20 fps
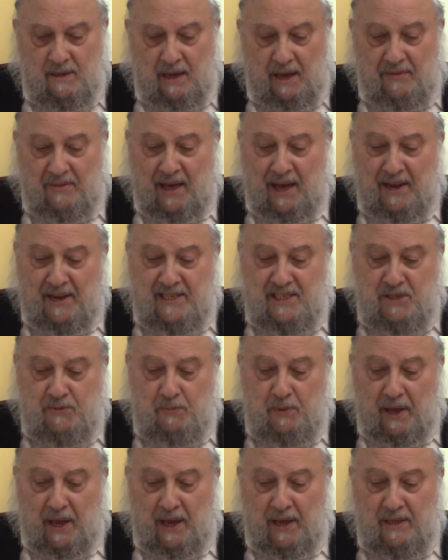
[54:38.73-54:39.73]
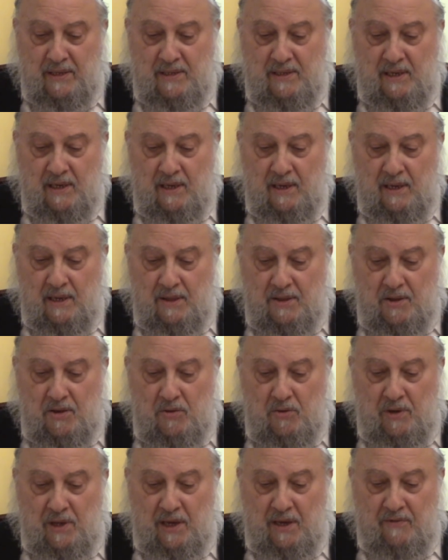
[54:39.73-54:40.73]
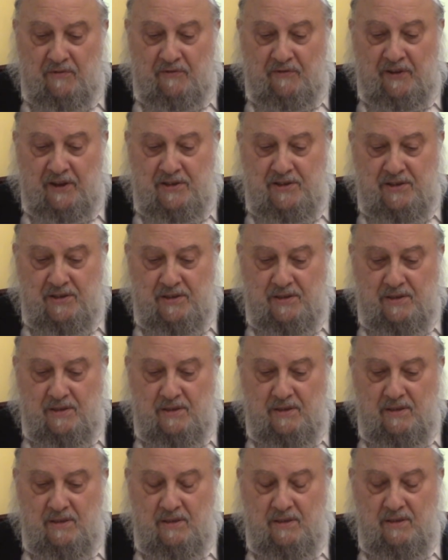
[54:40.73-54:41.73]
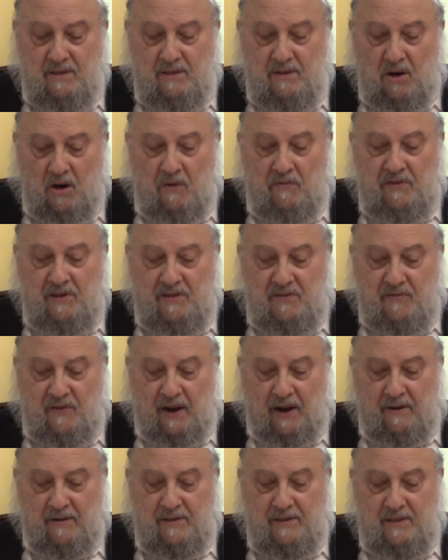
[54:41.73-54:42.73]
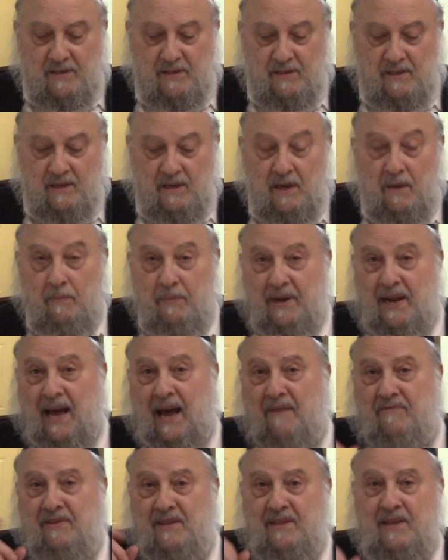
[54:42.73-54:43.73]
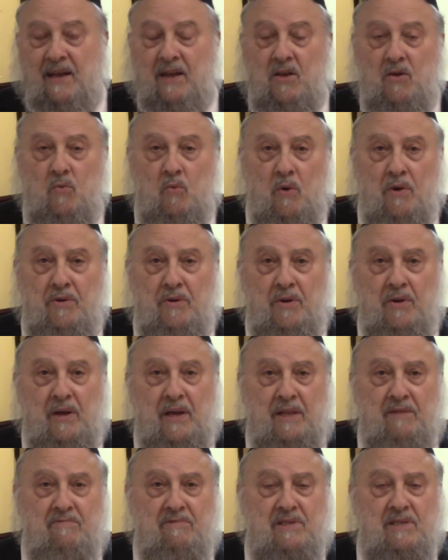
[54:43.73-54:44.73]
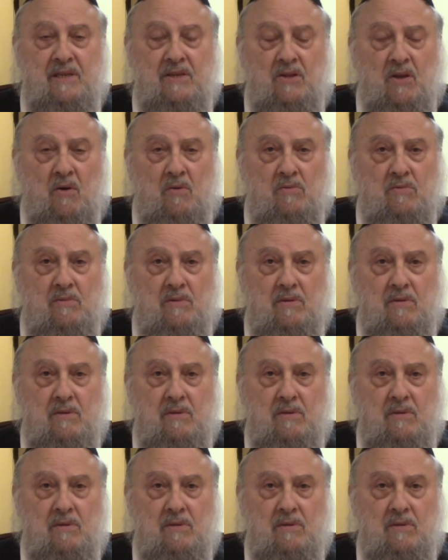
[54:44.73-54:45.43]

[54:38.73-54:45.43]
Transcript: And that explains the unique features of this virus. But I have to tell you one interesting note.